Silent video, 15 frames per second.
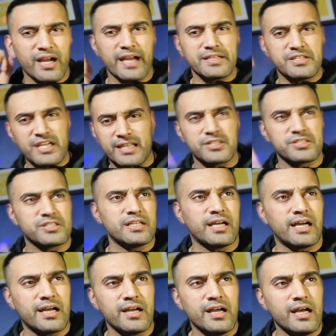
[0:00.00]
Jealousy.
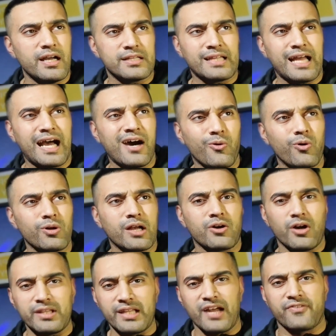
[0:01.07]
Now all I
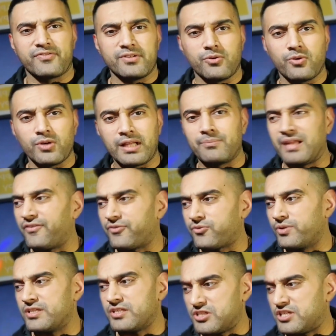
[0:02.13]
got left, all I'm left with
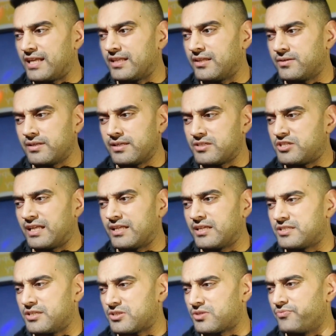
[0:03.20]
is
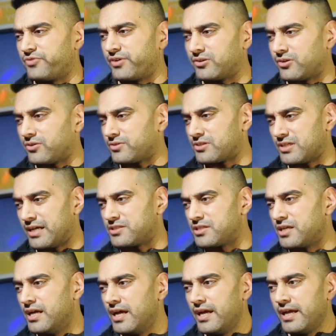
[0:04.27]
jealousy, or something along those lines.
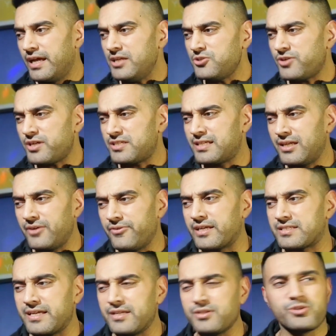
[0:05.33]
Interesting lyrics.
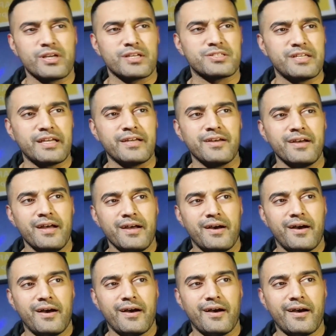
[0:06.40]
Interesting.
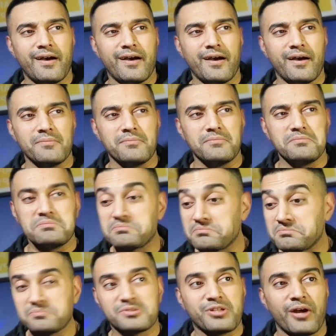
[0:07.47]
Don't
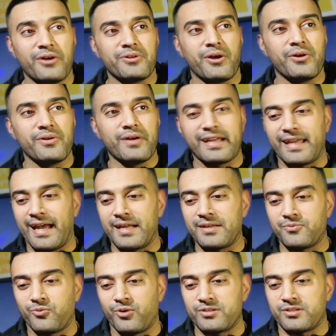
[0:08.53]
know again
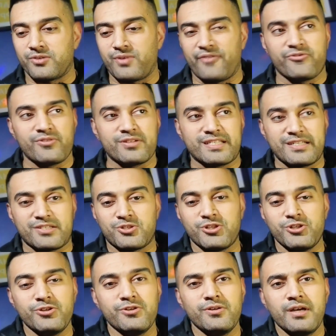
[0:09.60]
what the reference is
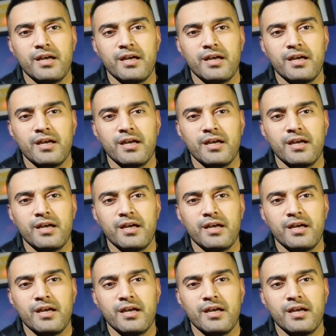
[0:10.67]
to.